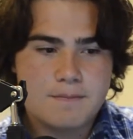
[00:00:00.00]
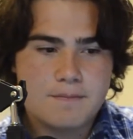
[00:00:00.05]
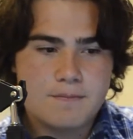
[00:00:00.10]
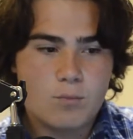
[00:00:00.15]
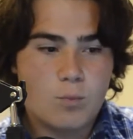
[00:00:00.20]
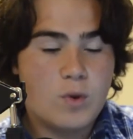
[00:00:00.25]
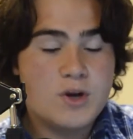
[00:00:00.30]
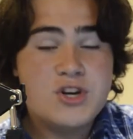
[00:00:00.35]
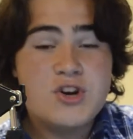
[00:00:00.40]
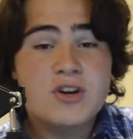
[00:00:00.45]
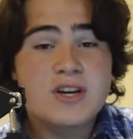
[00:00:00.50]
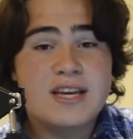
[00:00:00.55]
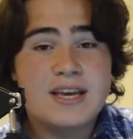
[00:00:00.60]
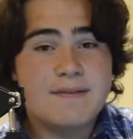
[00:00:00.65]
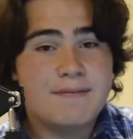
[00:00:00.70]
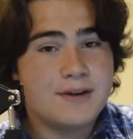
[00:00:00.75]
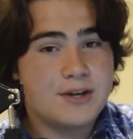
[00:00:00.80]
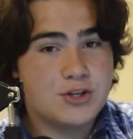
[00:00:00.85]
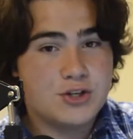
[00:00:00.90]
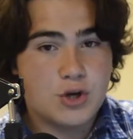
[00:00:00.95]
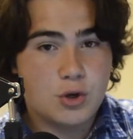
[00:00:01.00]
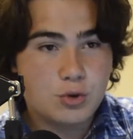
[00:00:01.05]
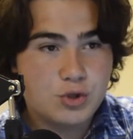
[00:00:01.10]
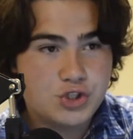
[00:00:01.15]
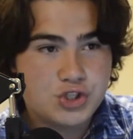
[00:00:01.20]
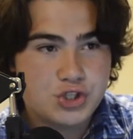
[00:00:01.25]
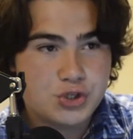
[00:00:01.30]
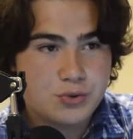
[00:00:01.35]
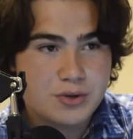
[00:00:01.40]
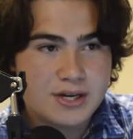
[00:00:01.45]
When you're giving no
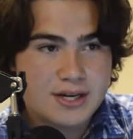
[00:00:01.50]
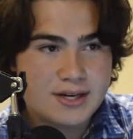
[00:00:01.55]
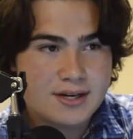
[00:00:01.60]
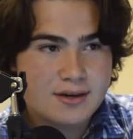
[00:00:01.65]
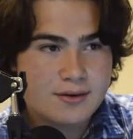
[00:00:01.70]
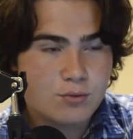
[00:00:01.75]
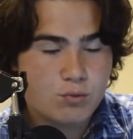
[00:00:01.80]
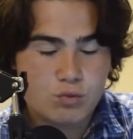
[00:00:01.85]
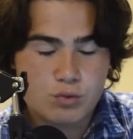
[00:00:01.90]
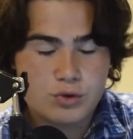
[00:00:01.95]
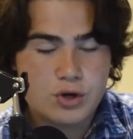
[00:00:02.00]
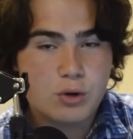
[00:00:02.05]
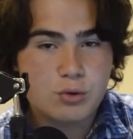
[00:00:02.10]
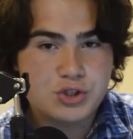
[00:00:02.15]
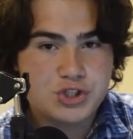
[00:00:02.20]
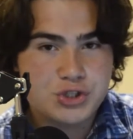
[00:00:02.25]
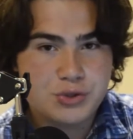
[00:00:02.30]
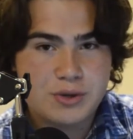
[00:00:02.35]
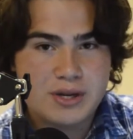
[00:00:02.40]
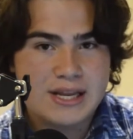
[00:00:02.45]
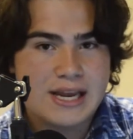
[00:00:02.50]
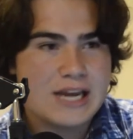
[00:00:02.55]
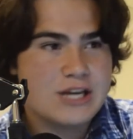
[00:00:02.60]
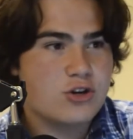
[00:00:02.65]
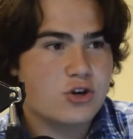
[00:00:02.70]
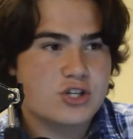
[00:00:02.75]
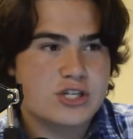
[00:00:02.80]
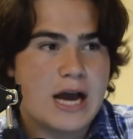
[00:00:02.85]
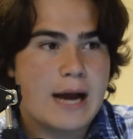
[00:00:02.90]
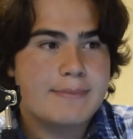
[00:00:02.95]
shooting, and
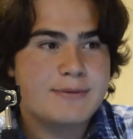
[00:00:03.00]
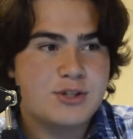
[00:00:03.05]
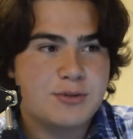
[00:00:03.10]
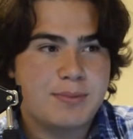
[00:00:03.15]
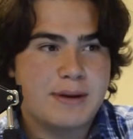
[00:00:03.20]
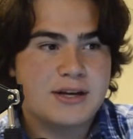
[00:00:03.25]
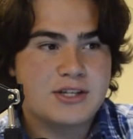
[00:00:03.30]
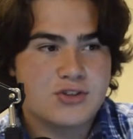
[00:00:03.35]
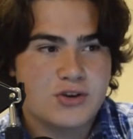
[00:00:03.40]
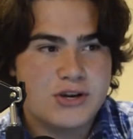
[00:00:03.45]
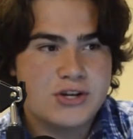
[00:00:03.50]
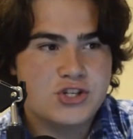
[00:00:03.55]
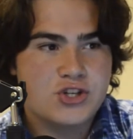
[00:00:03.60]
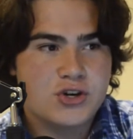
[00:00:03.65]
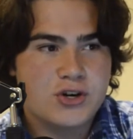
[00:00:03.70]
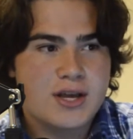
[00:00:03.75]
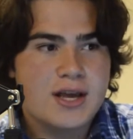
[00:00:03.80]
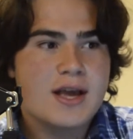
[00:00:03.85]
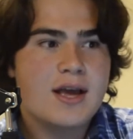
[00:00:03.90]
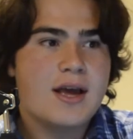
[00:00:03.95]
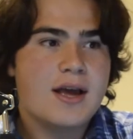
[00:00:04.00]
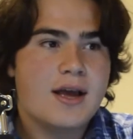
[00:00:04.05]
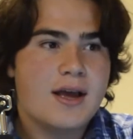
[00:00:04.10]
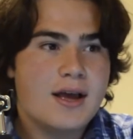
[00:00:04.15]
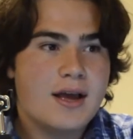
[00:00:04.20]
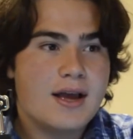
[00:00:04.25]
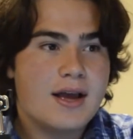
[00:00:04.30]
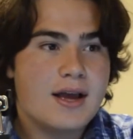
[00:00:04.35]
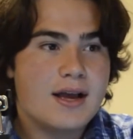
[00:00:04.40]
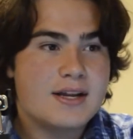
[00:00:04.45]
your top 2 players are injured,
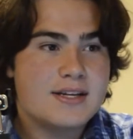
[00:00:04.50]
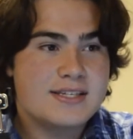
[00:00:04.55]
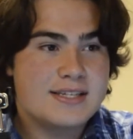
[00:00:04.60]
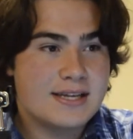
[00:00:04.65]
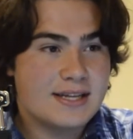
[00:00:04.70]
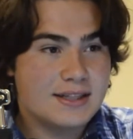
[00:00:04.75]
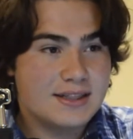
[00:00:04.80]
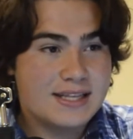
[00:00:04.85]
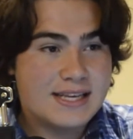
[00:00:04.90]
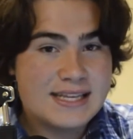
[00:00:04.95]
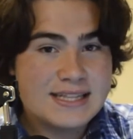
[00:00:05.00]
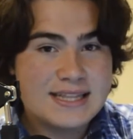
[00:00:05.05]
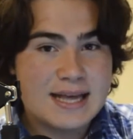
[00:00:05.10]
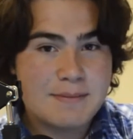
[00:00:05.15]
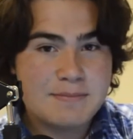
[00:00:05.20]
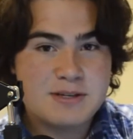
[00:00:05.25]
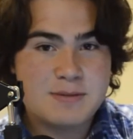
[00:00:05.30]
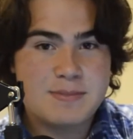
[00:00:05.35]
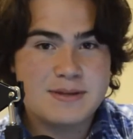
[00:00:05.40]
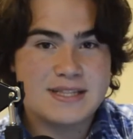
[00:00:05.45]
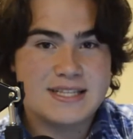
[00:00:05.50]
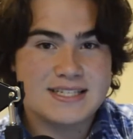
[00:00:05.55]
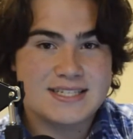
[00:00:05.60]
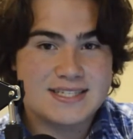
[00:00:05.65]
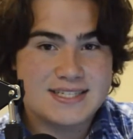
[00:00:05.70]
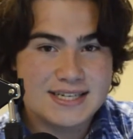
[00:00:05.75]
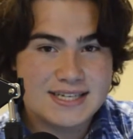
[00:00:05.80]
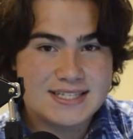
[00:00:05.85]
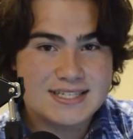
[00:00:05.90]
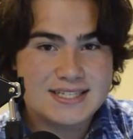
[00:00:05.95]
to lead them to be the
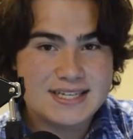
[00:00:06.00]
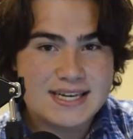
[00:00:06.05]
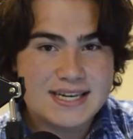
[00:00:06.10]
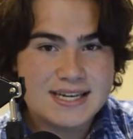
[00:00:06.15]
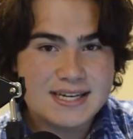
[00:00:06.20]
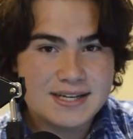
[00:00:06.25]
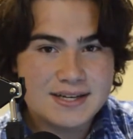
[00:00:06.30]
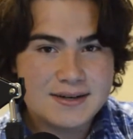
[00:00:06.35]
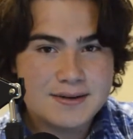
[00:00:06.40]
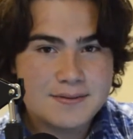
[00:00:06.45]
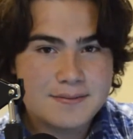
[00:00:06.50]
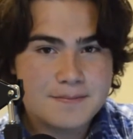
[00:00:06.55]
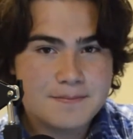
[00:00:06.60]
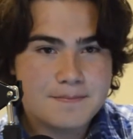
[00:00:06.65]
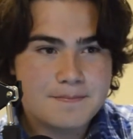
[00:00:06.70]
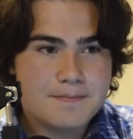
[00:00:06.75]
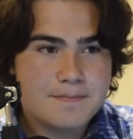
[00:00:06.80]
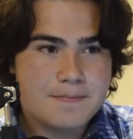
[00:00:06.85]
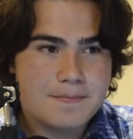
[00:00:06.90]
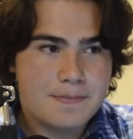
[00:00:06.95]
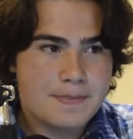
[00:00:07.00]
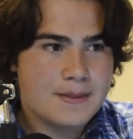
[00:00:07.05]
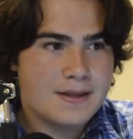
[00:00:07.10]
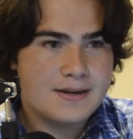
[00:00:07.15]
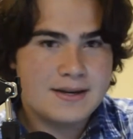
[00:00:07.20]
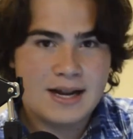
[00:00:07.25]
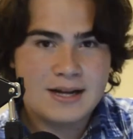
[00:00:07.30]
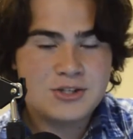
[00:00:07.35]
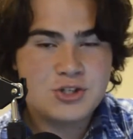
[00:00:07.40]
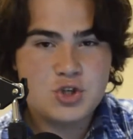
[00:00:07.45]
6th seed,
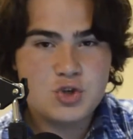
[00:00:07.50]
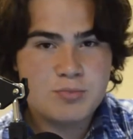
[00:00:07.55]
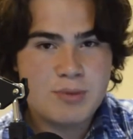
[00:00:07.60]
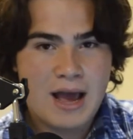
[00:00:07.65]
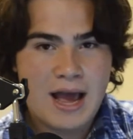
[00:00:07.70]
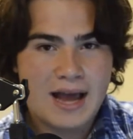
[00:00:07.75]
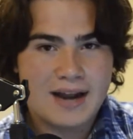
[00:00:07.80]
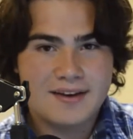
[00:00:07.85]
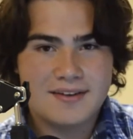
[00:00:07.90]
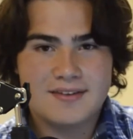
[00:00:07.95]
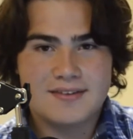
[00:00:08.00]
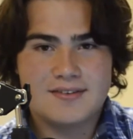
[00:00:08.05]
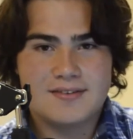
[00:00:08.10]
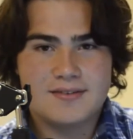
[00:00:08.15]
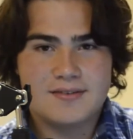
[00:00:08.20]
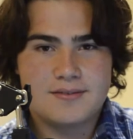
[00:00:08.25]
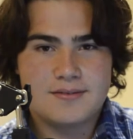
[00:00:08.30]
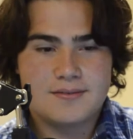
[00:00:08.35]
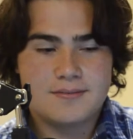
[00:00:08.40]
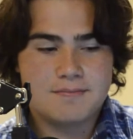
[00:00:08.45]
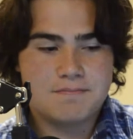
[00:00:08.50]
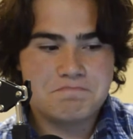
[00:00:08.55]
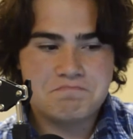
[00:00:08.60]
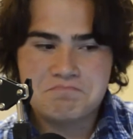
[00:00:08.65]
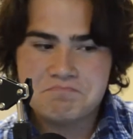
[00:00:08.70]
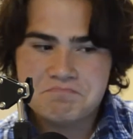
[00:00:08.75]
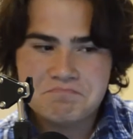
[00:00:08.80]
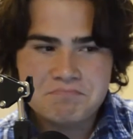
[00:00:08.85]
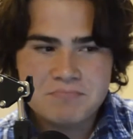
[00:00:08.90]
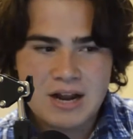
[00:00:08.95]
not too bad.
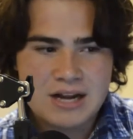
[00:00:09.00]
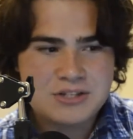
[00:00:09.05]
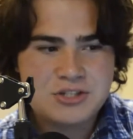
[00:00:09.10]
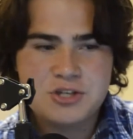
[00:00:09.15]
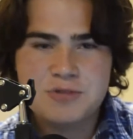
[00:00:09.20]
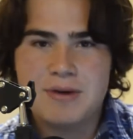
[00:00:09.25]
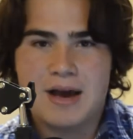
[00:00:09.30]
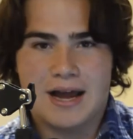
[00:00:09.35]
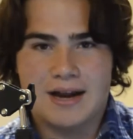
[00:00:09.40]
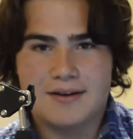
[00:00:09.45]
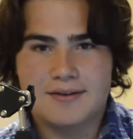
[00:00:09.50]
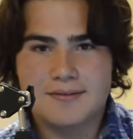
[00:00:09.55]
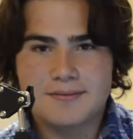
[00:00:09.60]
Not too bad.